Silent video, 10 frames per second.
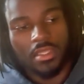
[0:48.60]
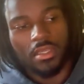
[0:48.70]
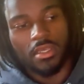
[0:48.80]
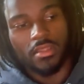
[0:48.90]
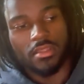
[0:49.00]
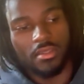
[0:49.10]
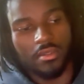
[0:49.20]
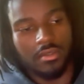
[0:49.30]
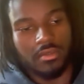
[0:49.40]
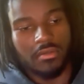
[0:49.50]
I think
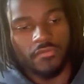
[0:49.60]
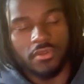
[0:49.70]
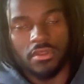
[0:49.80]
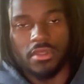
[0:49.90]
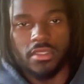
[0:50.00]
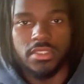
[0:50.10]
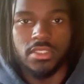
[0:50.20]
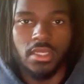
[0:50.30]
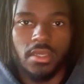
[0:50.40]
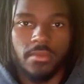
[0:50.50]
for the longest
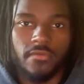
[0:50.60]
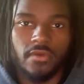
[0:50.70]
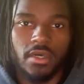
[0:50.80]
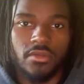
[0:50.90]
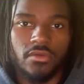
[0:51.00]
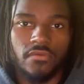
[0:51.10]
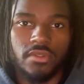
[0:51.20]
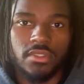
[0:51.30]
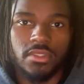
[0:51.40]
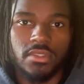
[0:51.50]
time I've gotten over
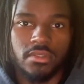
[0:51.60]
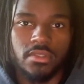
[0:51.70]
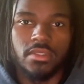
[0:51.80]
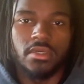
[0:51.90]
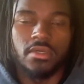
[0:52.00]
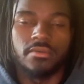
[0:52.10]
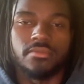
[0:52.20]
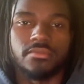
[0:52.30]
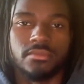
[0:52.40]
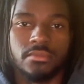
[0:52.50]
the
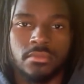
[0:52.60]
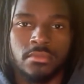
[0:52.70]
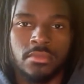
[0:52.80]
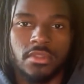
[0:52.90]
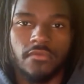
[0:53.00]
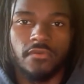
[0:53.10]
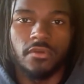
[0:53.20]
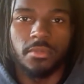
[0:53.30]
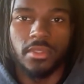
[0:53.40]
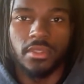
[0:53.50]
fear
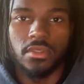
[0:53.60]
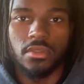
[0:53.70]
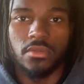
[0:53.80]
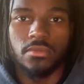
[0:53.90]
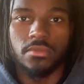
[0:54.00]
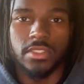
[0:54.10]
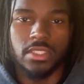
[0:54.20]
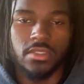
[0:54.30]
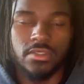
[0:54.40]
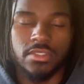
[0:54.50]
of being alone, because I
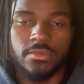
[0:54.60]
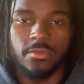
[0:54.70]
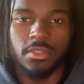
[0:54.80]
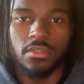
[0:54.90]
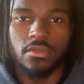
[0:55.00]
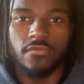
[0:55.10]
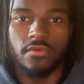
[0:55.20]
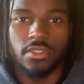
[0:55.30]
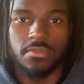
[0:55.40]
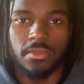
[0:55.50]
understand I'm gonna be alone for
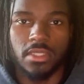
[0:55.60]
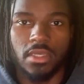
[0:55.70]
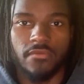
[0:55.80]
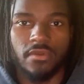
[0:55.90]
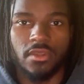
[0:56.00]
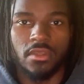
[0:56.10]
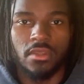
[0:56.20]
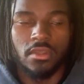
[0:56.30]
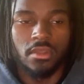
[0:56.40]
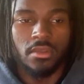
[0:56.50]
the rest of my life,
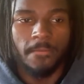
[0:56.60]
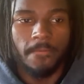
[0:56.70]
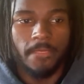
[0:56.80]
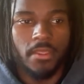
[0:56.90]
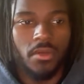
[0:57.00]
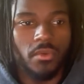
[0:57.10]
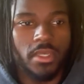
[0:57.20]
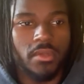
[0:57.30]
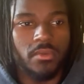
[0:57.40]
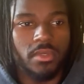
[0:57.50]
in a way
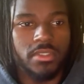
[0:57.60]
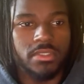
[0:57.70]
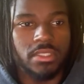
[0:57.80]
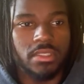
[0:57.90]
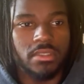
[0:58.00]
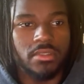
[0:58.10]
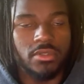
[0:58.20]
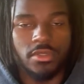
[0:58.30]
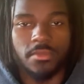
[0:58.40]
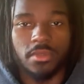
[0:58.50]
in where it's like you're
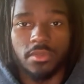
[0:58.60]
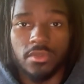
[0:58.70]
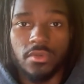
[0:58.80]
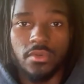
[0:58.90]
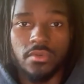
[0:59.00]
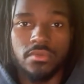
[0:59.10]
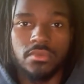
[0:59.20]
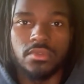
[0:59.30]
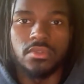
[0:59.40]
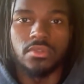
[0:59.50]
gonna be with you.
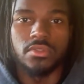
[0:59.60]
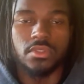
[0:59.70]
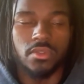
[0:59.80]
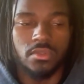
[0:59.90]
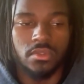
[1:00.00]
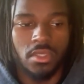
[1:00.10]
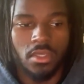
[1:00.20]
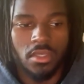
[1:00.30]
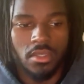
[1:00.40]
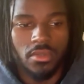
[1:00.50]
So
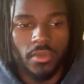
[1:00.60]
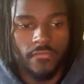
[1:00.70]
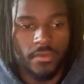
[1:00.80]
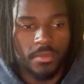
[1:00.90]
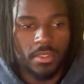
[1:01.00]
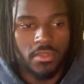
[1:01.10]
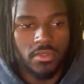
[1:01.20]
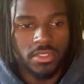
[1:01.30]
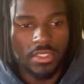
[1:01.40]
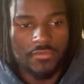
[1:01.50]
you have to make
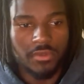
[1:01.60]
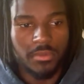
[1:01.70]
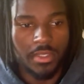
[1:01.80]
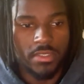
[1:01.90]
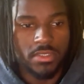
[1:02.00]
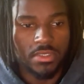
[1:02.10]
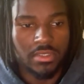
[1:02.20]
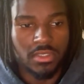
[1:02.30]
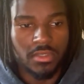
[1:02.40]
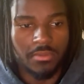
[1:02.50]
yourself the best
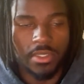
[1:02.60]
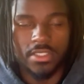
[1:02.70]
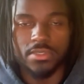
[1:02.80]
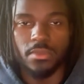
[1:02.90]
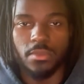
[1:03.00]
possible